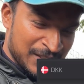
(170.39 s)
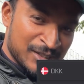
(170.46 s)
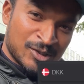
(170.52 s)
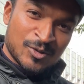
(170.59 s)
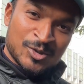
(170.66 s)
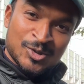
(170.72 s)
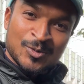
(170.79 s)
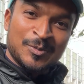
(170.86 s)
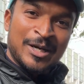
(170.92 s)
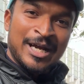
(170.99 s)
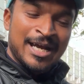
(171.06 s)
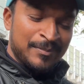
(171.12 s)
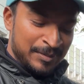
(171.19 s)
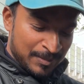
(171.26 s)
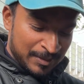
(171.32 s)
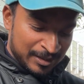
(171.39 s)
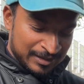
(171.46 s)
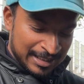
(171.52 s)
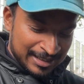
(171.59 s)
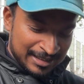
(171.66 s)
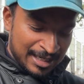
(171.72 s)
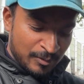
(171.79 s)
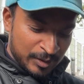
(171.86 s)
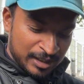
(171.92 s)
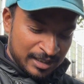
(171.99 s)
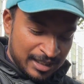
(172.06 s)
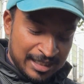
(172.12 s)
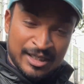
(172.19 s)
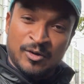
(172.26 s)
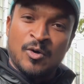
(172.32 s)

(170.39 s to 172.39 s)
So super happy about that. Now we're gonna head